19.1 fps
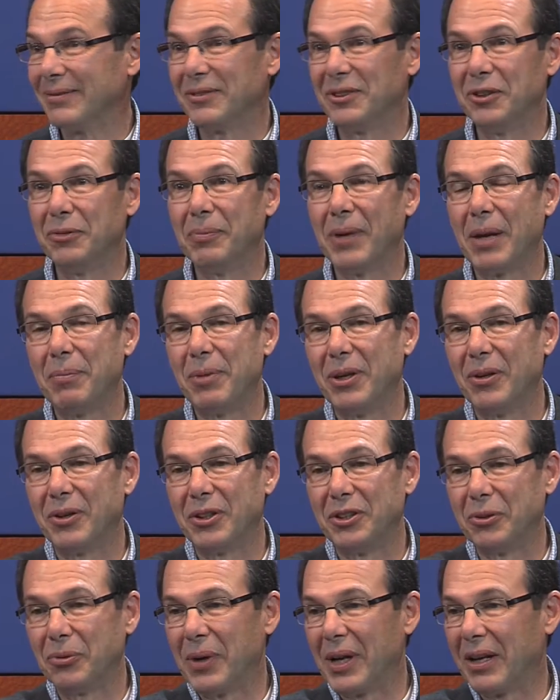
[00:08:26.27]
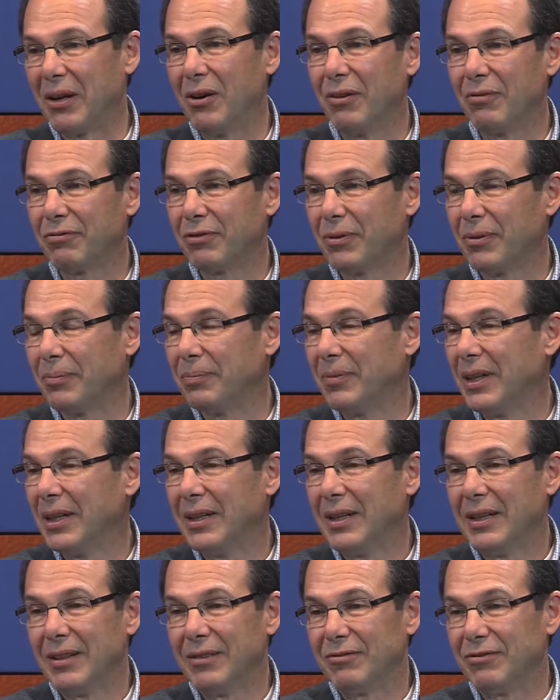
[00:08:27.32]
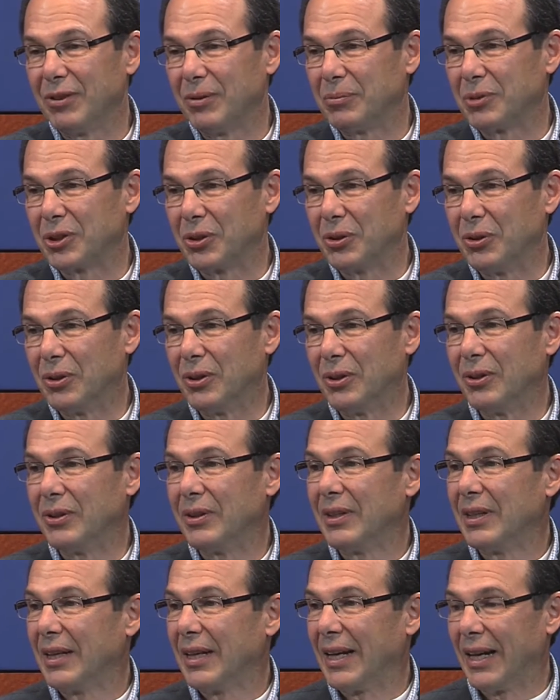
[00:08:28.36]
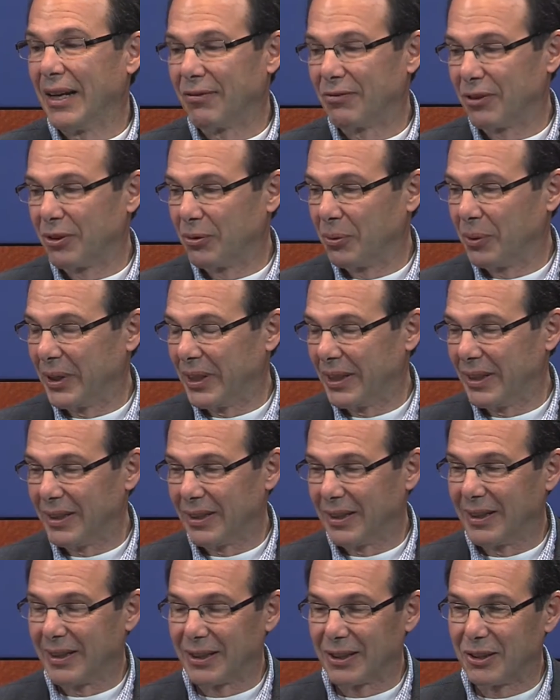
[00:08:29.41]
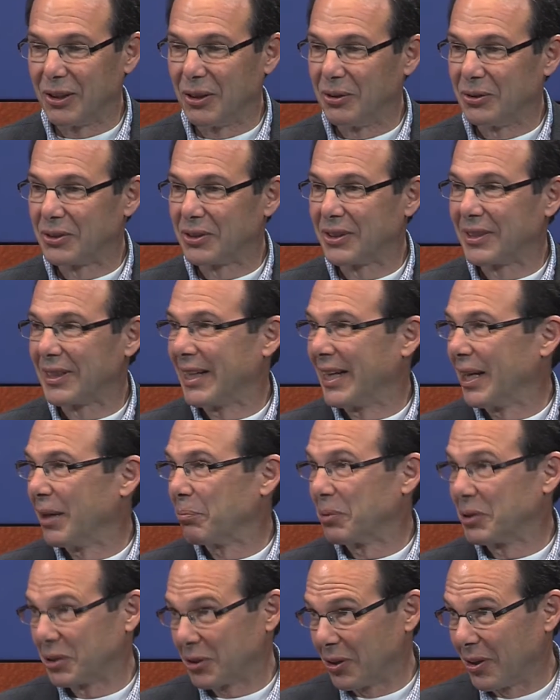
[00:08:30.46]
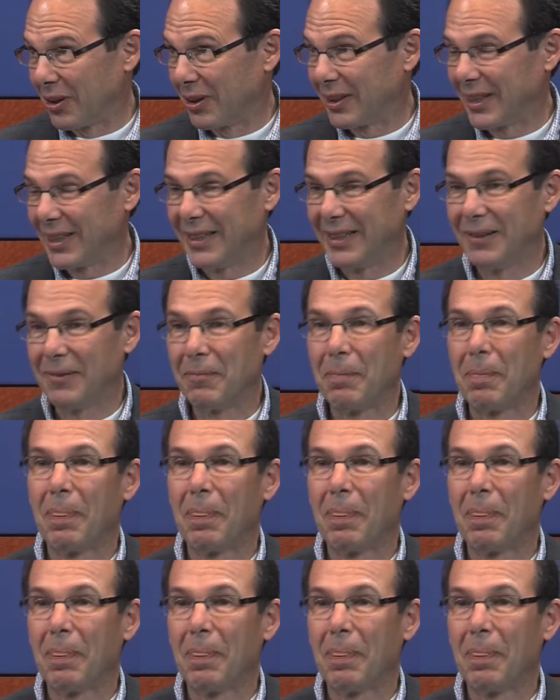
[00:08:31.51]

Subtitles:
You may be on your way home from school after we closed the campus early